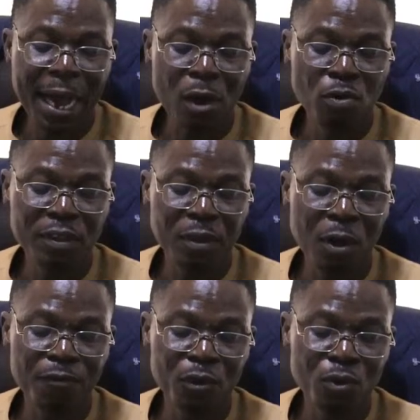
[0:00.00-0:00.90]
always
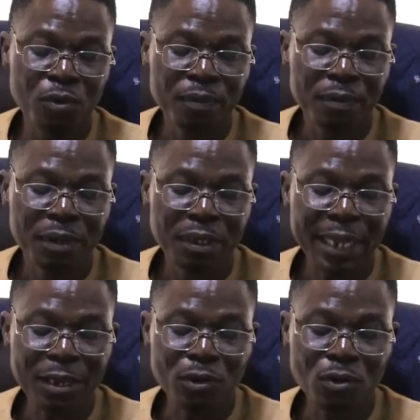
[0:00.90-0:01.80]
love you.
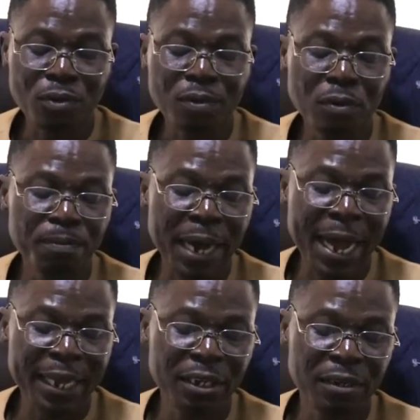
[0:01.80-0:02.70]
Thank you.
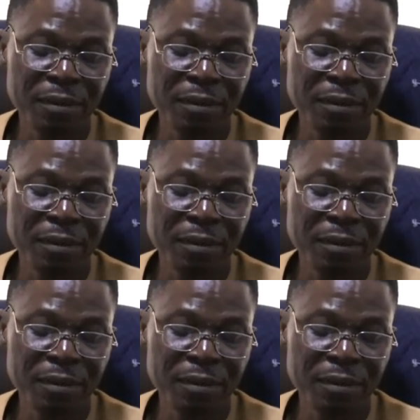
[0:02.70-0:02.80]
Goodbye.